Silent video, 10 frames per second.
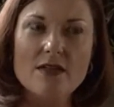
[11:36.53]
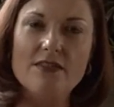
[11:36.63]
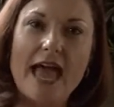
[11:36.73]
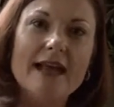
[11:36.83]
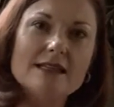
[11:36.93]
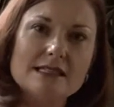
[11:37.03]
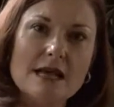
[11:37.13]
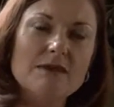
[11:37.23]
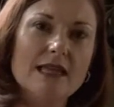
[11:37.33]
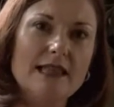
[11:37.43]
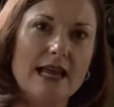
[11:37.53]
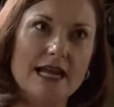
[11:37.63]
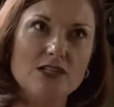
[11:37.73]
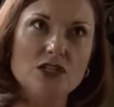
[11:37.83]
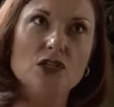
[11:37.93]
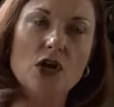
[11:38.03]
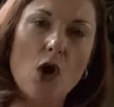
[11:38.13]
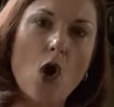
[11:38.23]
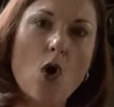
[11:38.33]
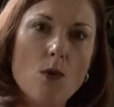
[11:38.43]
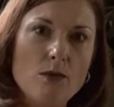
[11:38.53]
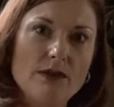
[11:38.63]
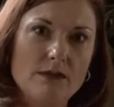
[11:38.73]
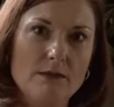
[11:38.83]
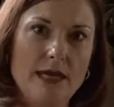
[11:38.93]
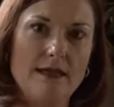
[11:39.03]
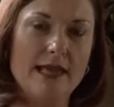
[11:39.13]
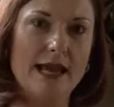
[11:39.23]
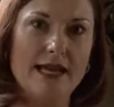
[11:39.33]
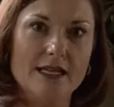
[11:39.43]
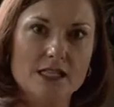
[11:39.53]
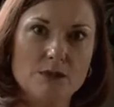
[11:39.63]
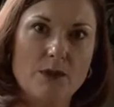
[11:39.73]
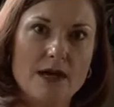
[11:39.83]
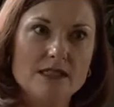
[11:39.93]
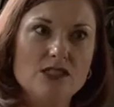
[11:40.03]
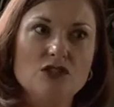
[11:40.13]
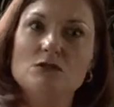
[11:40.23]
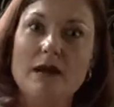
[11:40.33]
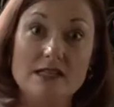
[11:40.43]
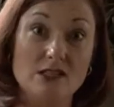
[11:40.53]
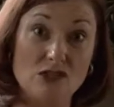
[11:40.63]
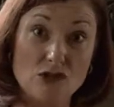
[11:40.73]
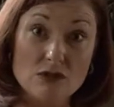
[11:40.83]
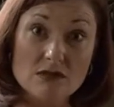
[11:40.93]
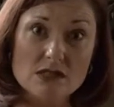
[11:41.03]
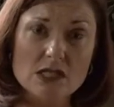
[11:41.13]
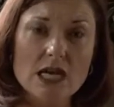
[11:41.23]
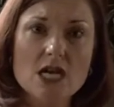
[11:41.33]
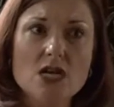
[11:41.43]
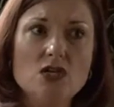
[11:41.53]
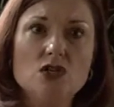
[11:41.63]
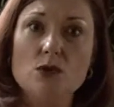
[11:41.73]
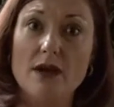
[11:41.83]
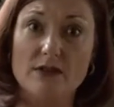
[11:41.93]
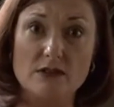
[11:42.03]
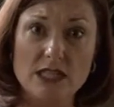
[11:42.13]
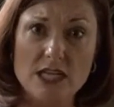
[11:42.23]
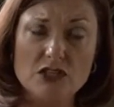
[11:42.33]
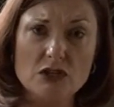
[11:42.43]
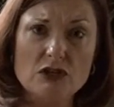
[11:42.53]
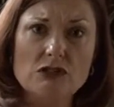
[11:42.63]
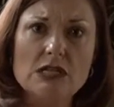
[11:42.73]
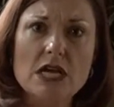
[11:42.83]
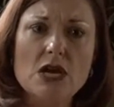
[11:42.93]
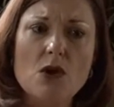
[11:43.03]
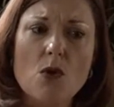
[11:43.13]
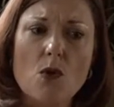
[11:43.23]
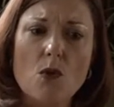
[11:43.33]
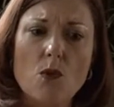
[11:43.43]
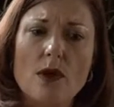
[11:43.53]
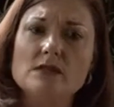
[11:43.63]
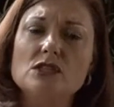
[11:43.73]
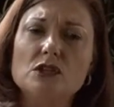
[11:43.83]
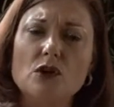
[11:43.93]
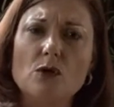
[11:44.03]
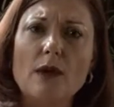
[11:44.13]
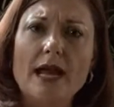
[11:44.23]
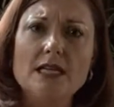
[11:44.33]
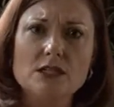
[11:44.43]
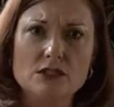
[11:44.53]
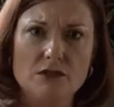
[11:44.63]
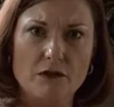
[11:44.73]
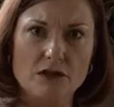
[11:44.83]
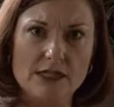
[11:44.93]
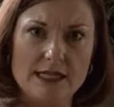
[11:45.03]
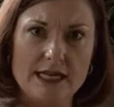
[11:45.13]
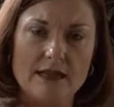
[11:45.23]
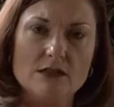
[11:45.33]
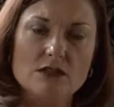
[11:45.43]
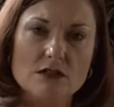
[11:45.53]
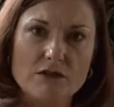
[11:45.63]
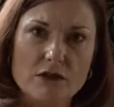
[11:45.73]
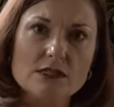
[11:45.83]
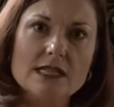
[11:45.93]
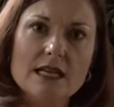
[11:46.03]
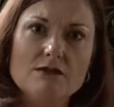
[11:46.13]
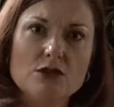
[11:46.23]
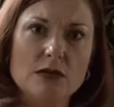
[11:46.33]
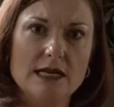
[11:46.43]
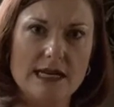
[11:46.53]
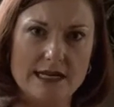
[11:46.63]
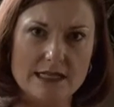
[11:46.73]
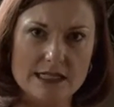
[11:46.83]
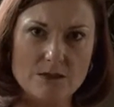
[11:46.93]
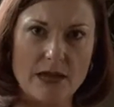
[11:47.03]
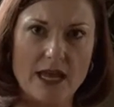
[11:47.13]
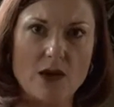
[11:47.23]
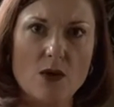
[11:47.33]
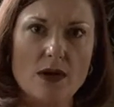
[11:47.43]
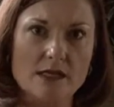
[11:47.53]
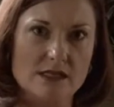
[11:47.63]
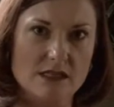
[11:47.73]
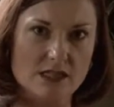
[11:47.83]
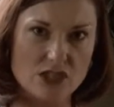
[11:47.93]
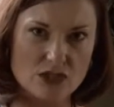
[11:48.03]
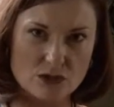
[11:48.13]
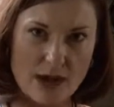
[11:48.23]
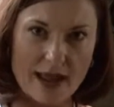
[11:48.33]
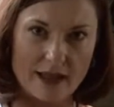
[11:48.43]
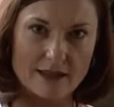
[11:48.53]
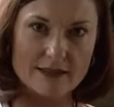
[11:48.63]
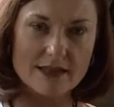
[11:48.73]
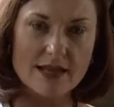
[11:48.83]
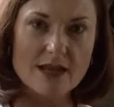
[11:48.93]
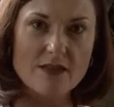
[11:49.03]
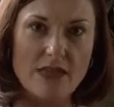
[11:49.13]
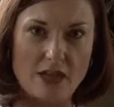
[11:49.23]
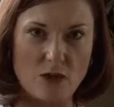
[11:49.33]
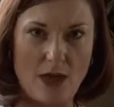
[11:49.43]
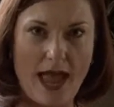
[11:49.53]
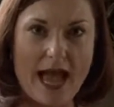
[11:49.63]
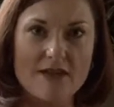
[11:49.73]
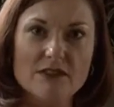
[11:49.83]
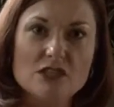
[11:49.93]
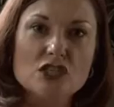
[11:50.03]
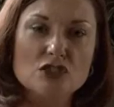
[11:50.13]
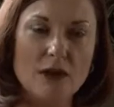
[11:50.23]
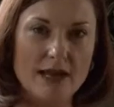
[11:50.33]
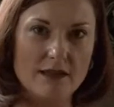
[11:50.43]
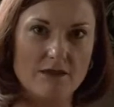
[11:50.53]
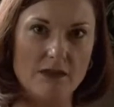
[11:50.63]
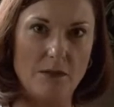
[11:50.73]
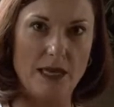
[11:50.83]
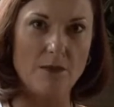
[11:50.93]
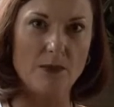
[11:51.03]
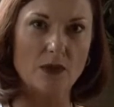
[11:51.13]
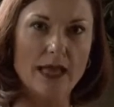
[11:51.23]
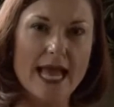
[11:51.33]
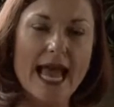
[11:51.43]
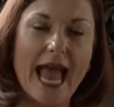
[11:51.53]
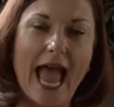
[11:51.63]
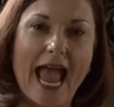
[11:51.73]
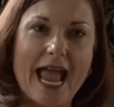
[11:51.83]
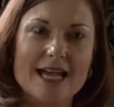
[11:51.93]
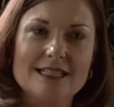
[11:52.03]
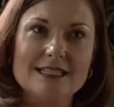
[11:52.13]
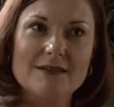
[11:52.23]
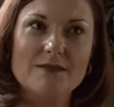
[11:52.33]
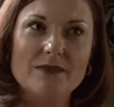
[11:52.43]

that is something that I took home with me, that I expressed to my students, to other teachers, was the great diversity. The diversity of Trinidad and Tobago is the strength that you have, the strength of the people. And